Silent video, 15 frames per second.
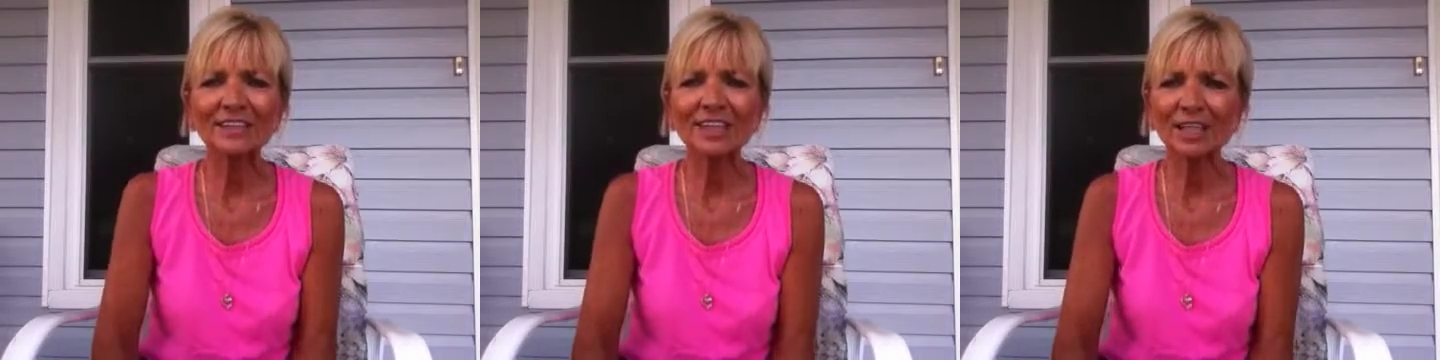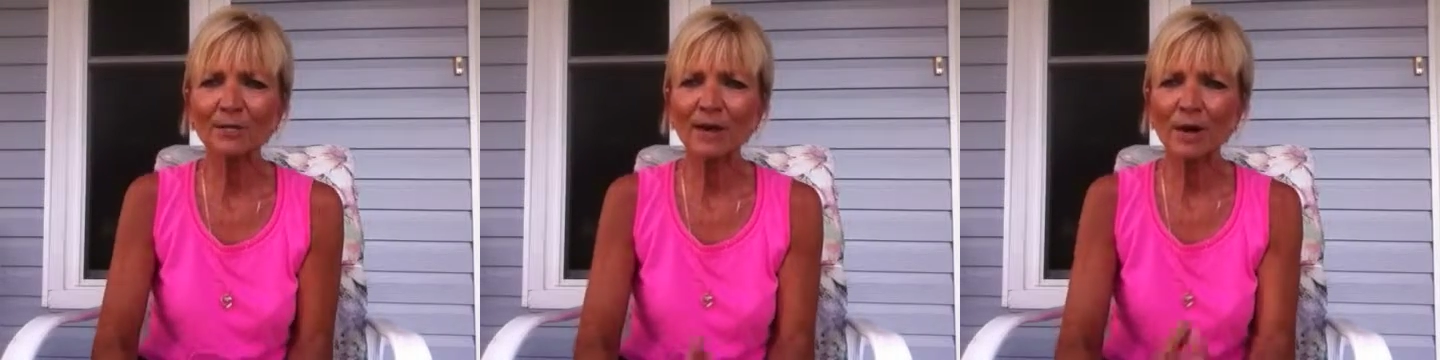
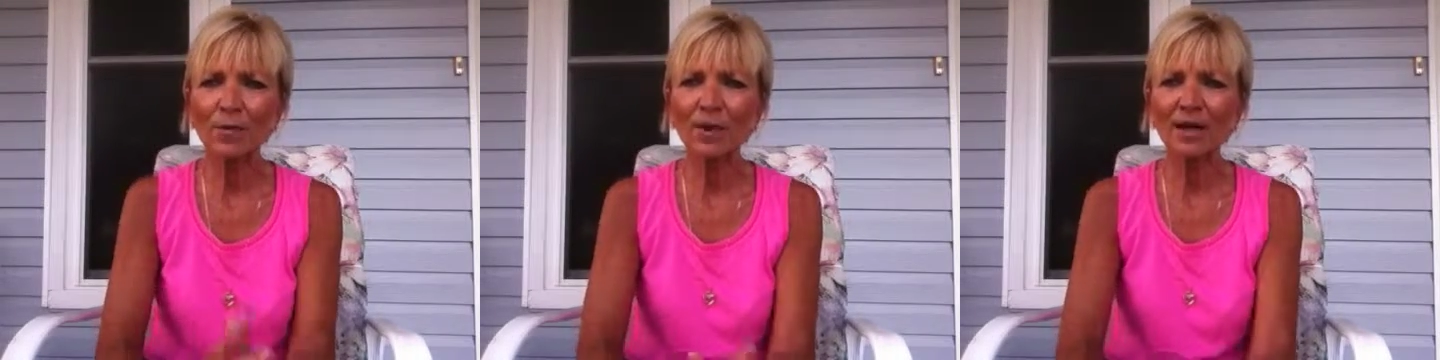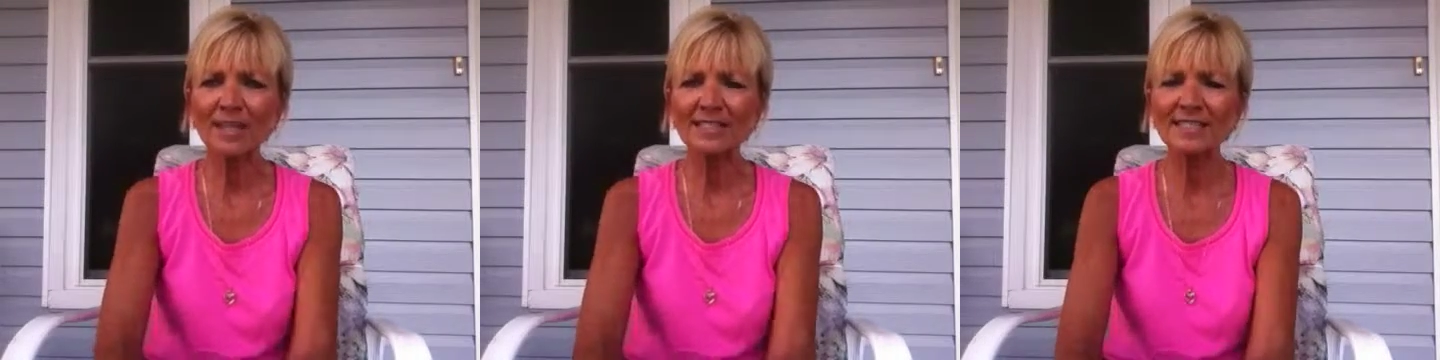think about
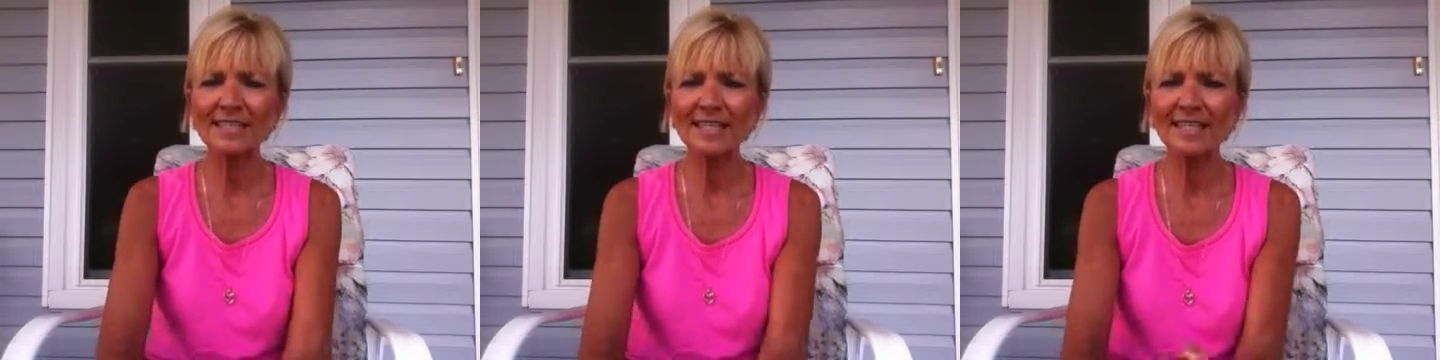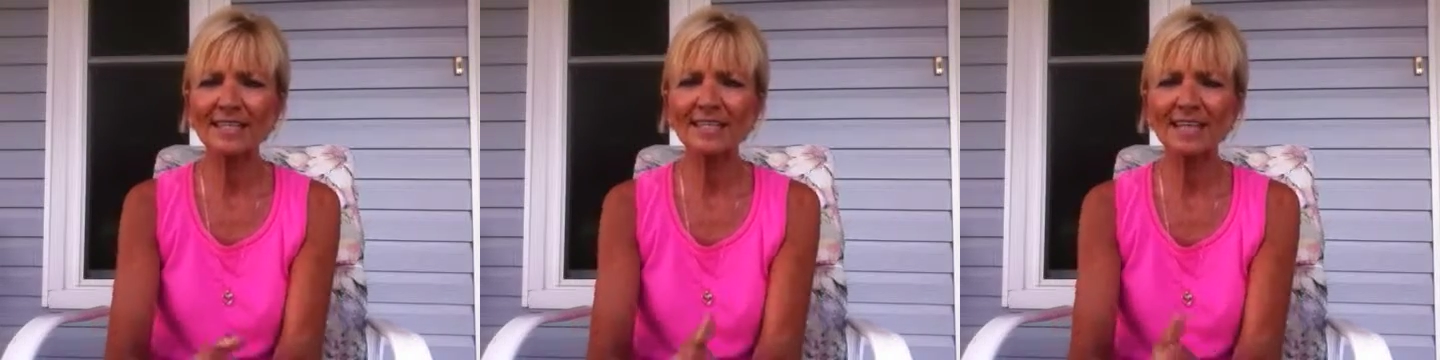what I
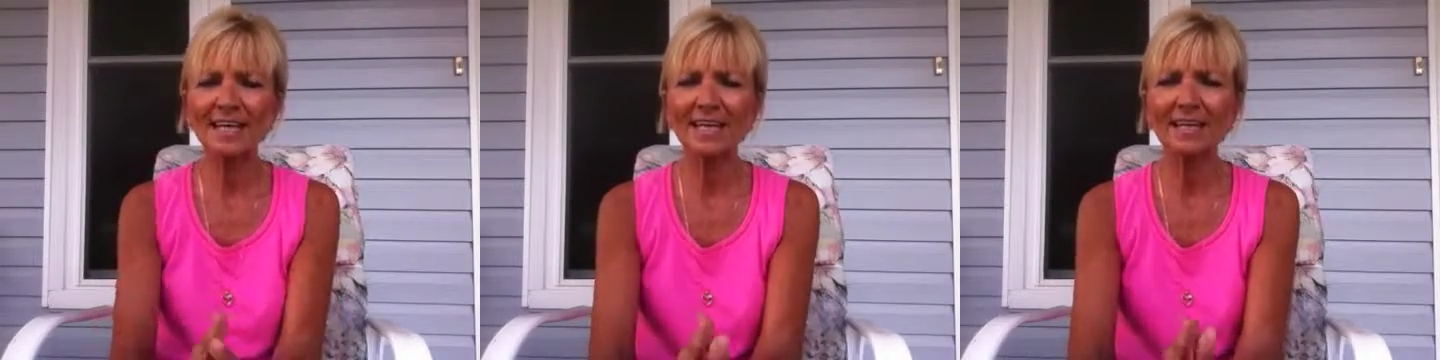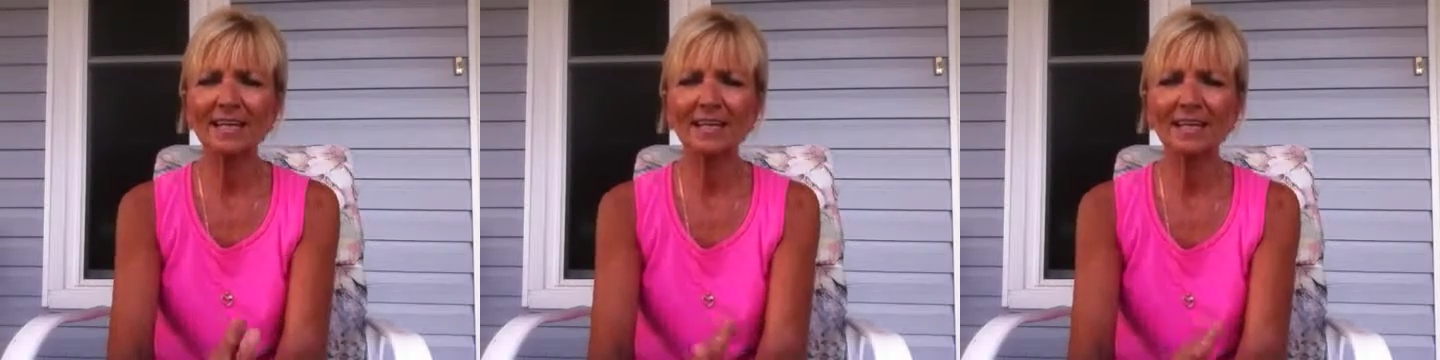said
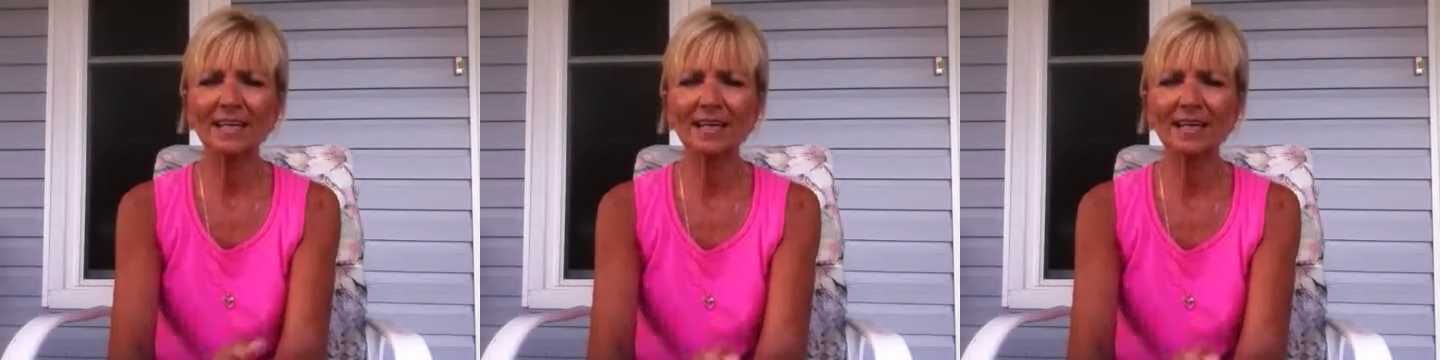and